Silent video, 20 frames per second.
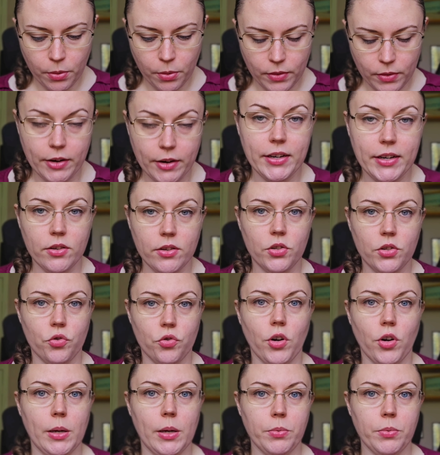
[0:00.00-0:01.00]
they're in
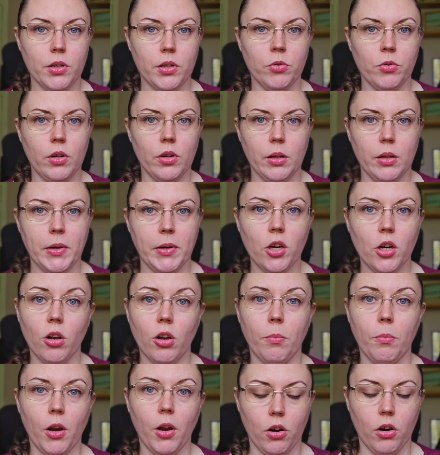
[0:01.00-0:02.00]
stripes, I'm doing them in
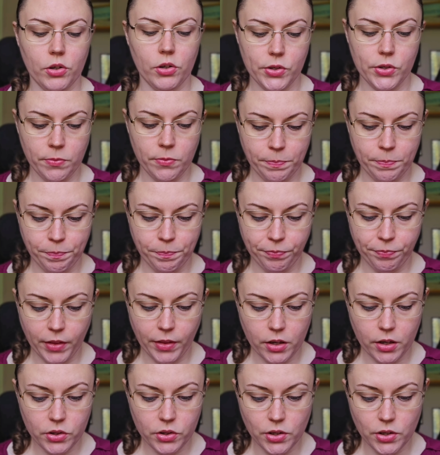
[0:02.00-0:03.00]
colour blocks.
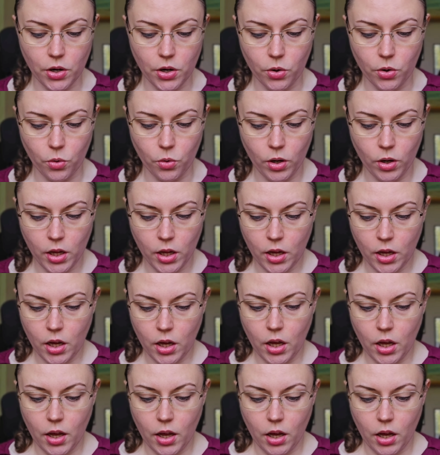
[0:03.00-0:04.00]
So
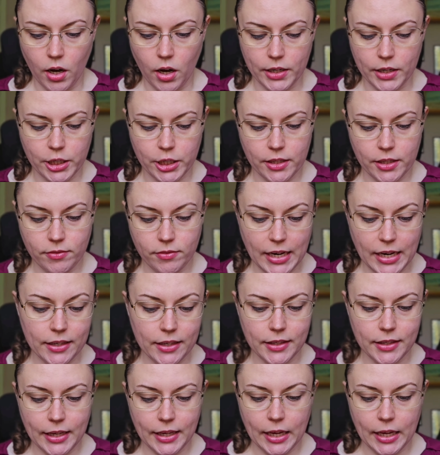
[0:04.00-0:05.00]
I
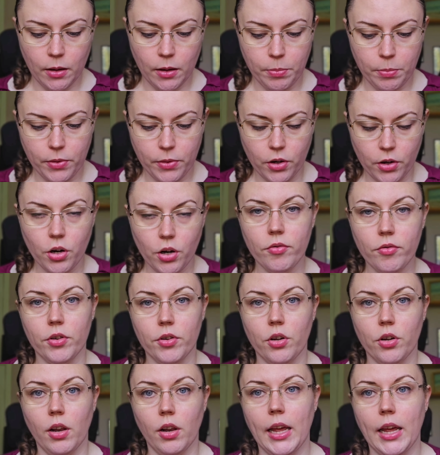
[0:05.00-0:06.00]
tend to keep the
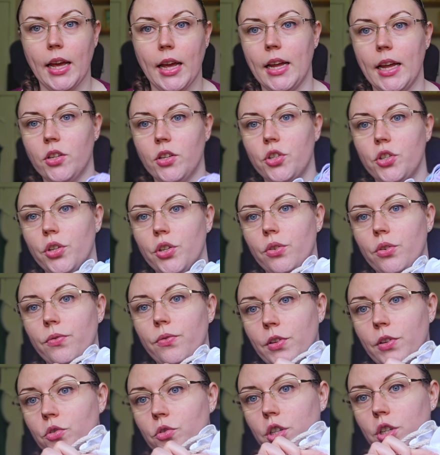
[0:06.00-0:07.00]
current colour and 2
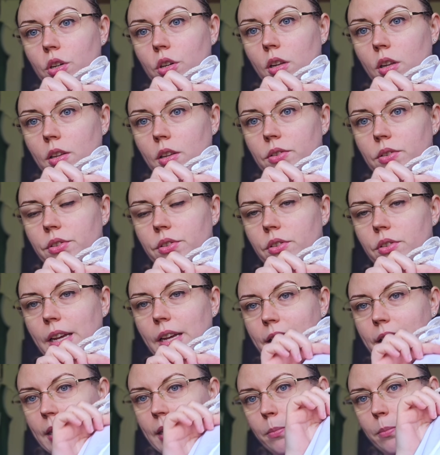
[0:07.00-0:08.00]
future colours
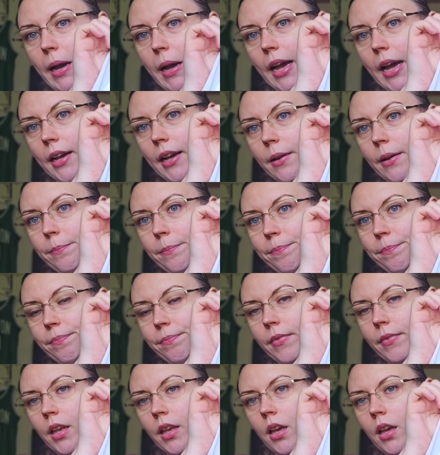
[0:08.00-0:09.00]
in this bag.
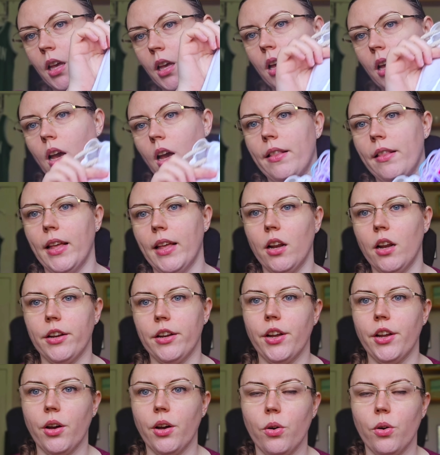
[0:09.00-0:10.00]
And then I
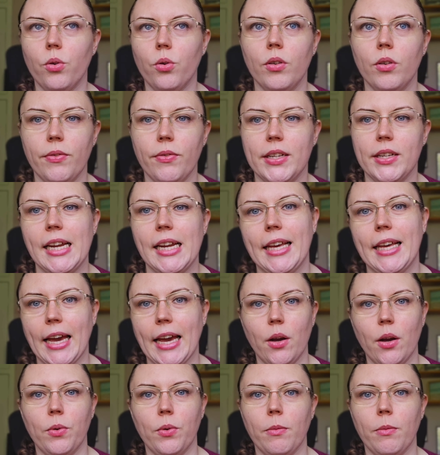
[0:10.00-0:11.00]
know if I take it
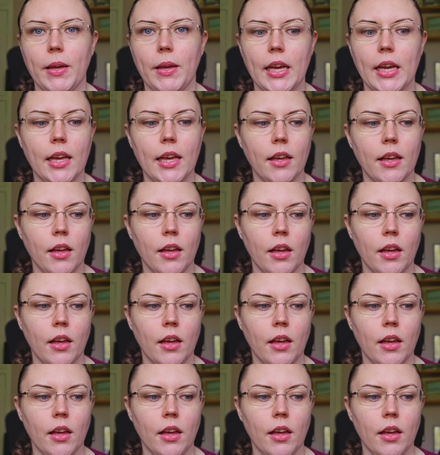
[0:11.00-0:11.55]
out with me,